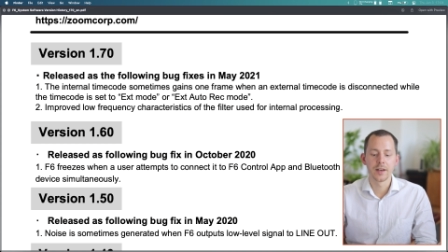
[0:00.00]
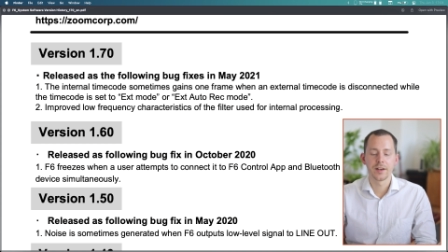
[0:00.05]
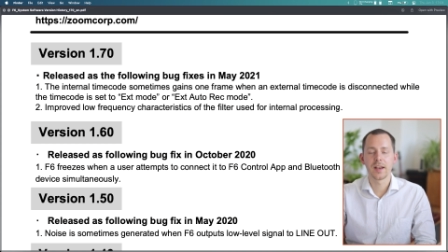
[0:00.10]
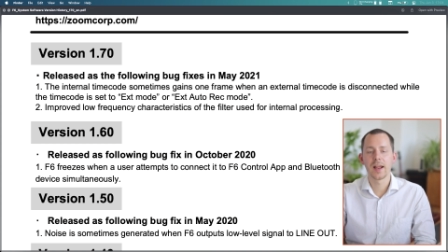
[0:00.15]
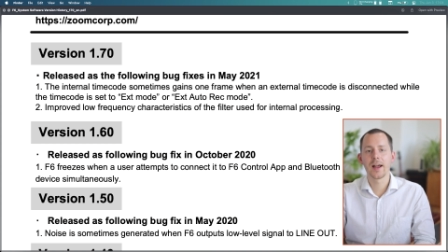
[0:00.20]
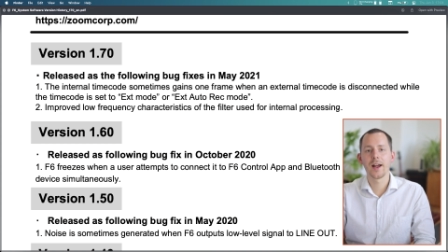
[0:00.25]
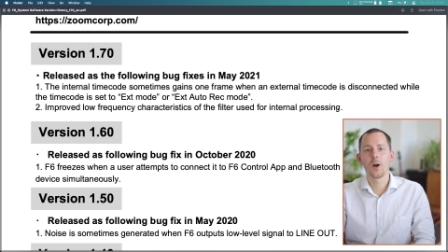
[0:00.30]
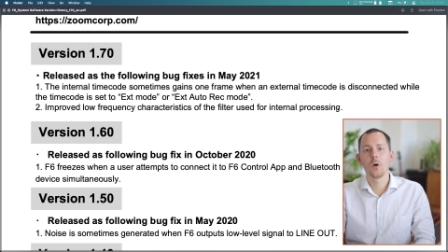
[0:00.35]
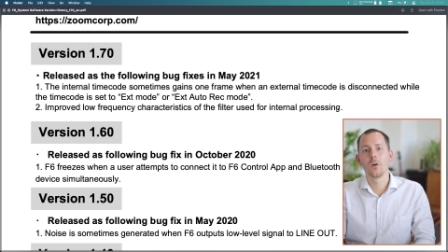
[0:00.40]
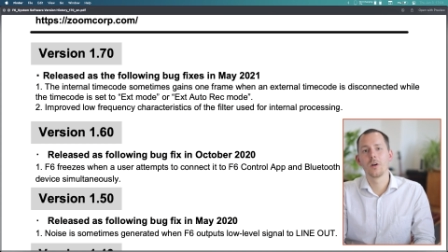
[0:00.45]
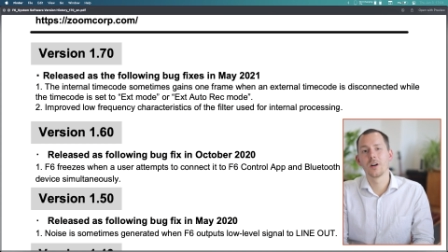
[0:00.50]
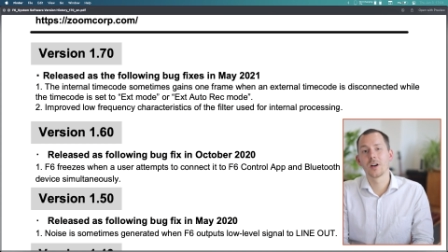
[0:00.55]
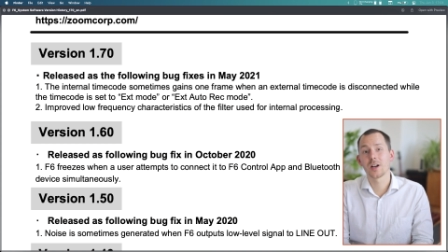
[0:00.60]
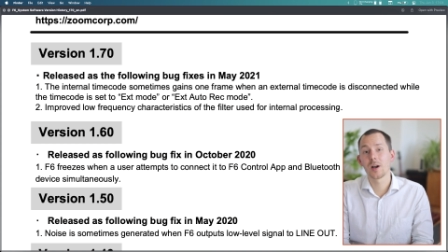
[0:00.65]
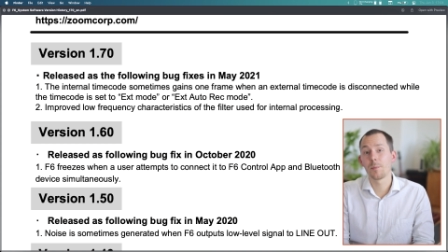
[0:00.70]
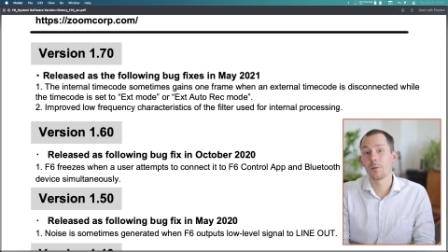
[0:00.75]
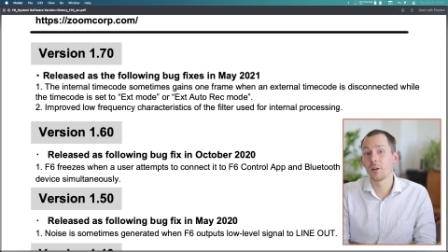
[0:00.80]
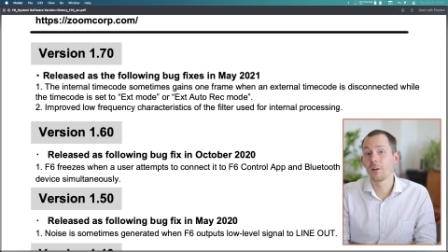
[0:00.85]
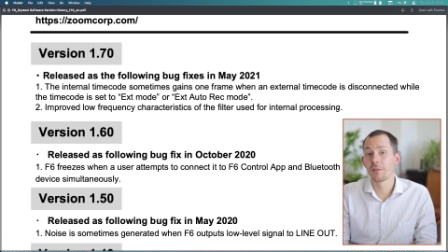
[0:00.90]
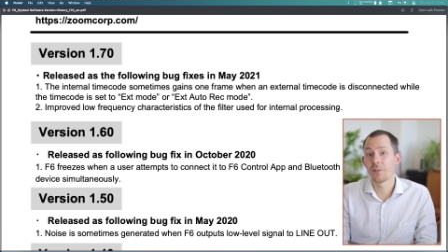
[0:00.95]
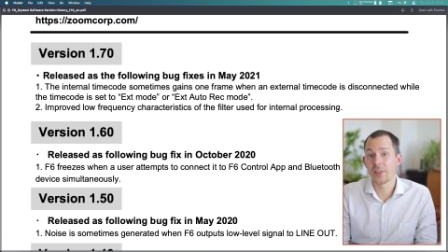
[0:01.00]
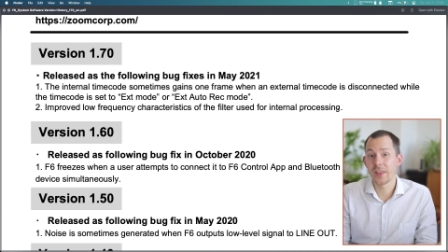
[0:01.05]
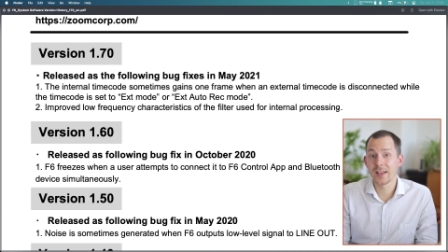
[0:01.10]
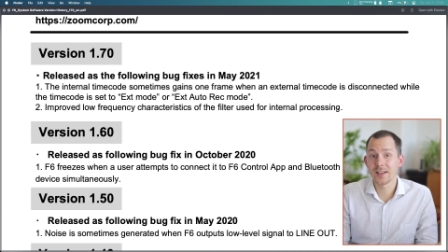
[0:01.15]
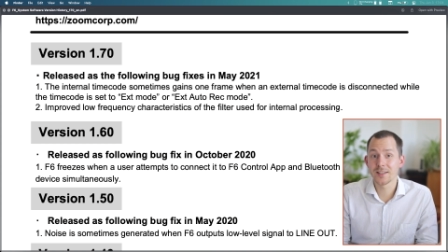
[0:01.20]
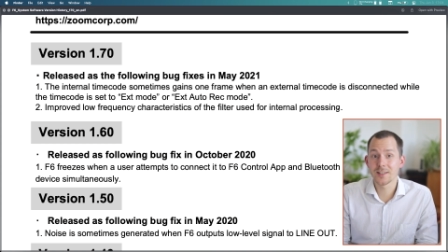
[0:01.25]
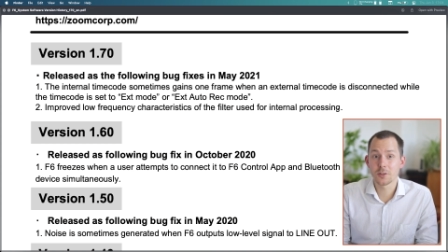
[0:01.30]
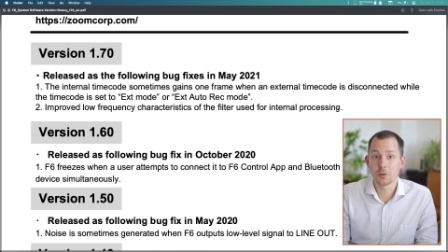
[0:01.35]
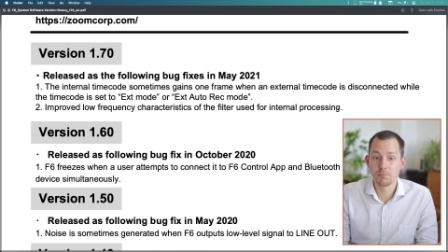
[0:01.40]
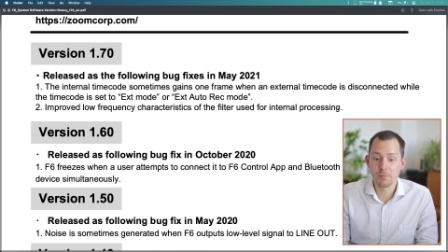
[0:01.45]
Now, a couple of
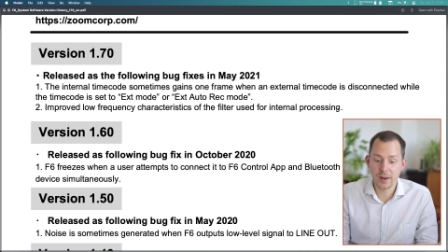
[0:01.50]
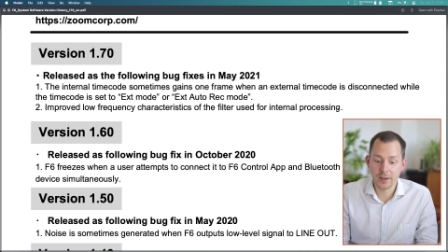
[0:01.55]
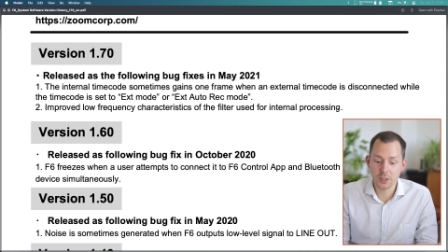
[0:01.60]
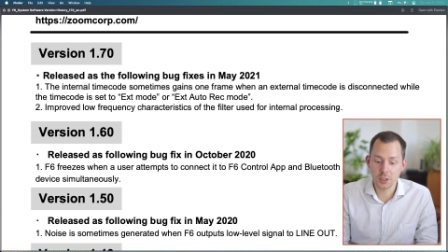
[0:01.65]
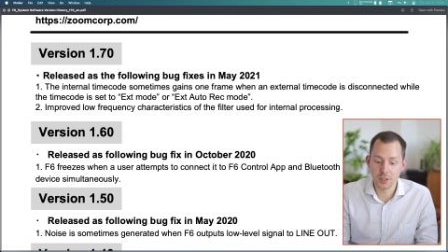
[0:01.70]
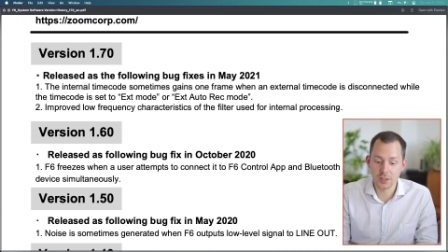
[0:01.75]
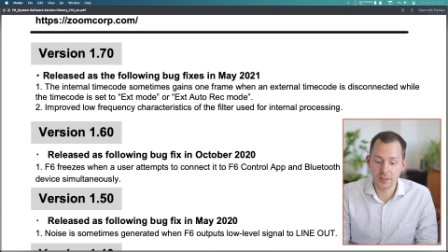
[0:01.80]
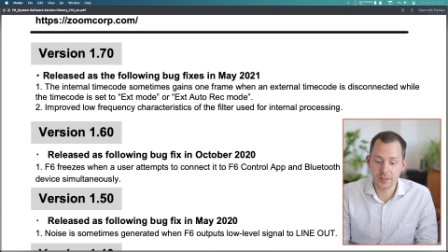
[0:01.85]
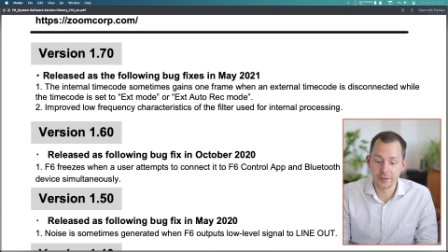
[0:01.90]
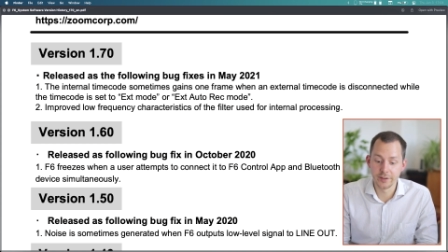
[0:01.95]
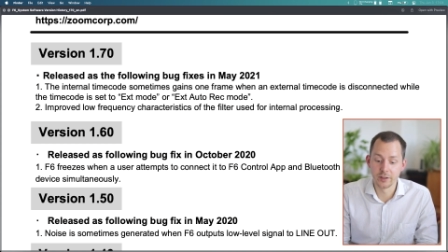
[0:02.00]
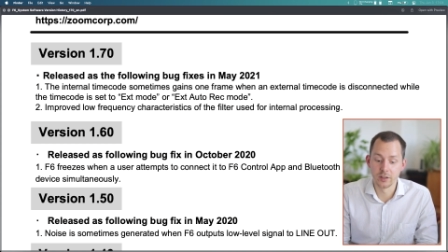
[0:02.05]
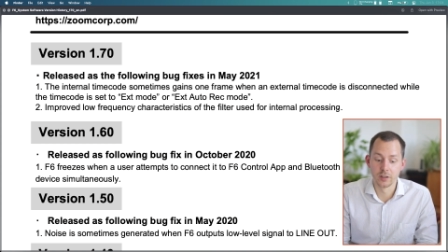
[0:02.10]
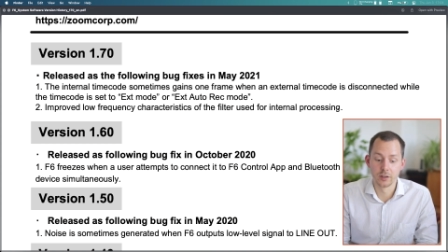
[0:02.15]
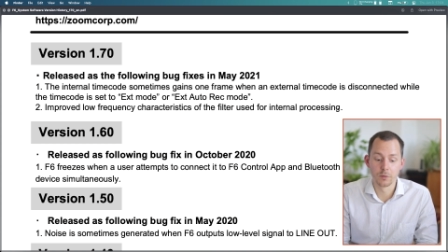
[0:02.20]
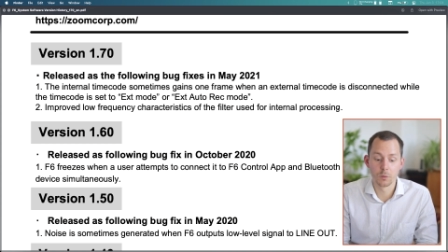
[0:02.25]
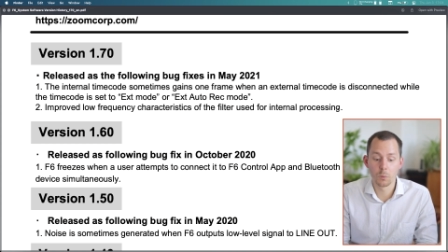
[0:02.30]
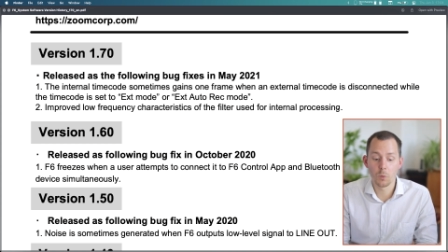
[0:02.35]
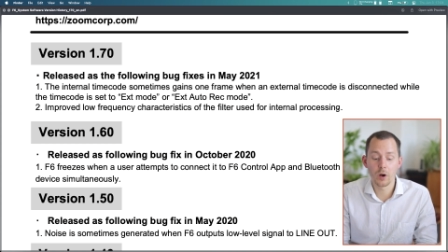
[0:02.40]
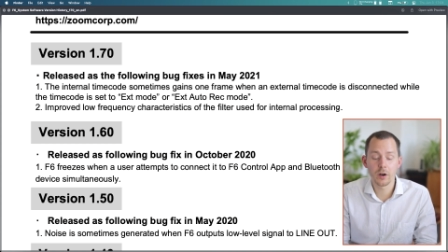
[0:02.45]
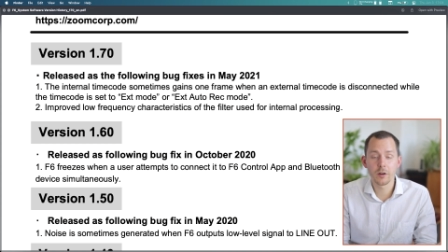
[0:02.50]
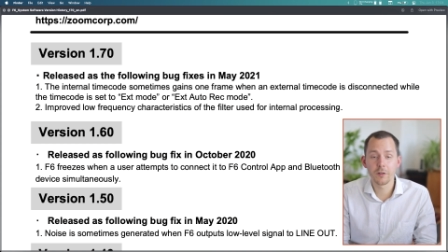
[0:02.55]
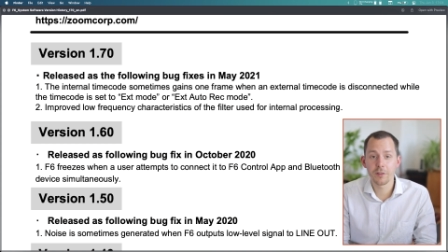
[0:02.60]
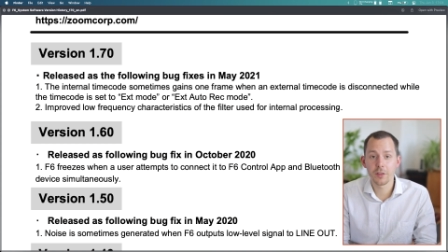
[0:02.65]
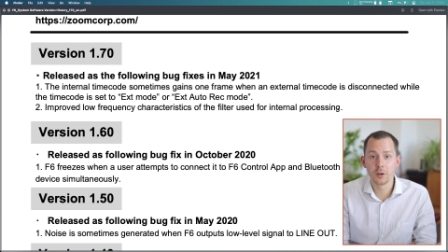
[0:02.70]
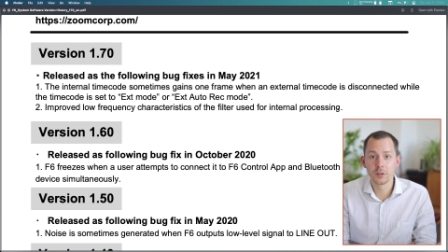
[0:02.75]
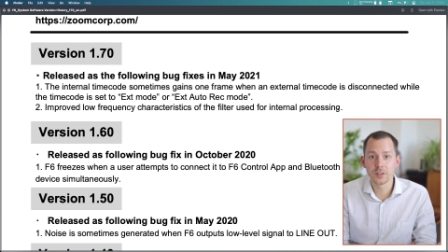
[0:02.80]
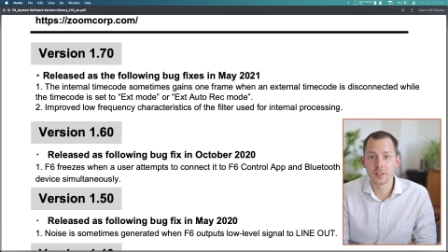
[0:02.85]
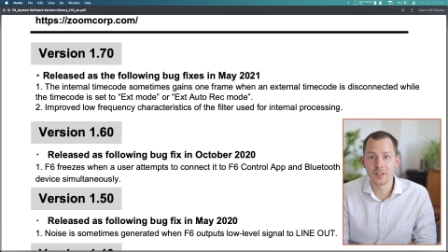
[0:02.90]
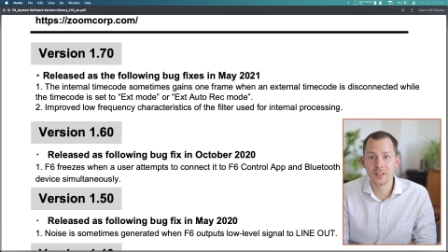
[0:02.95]
things to mention here. One of
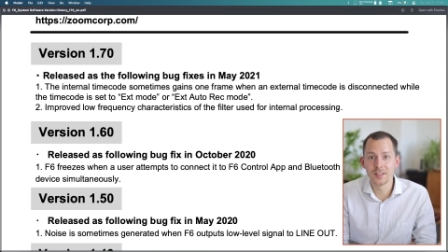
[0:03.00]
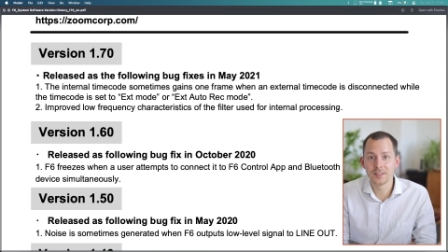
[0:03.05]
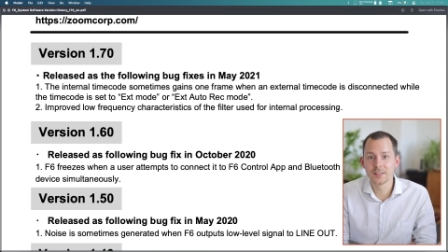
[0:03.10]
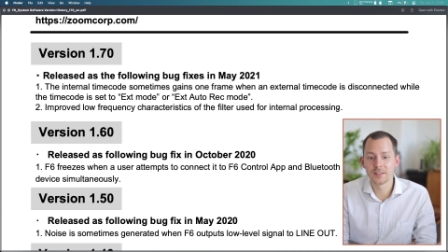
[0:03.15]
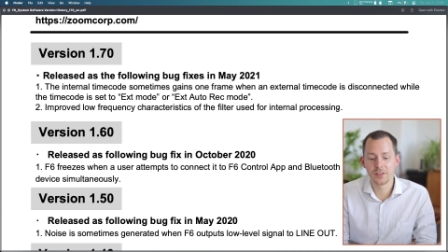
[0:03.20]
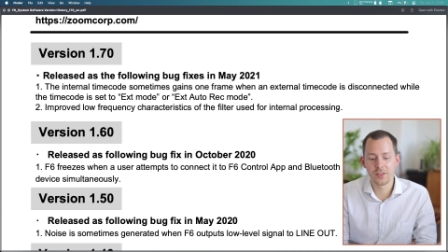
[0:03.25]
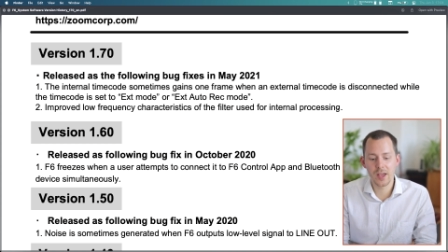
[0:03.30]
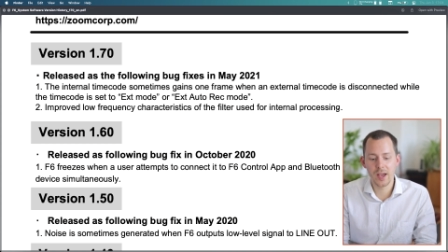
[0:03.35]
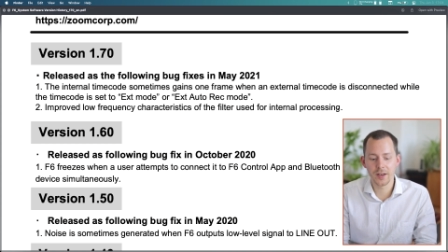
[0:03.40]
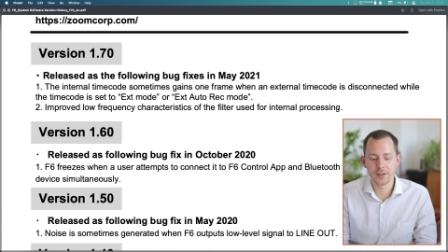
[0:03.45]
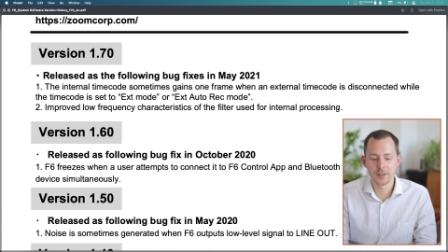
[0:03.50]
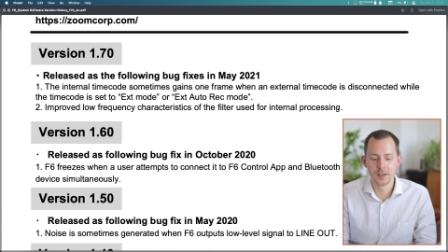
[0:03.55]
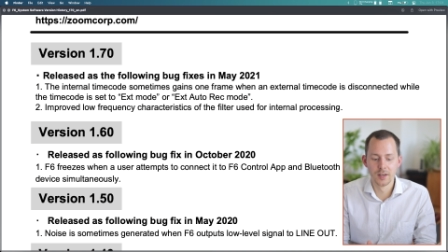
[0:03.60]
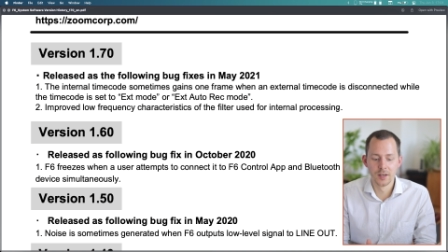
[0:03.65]
those is that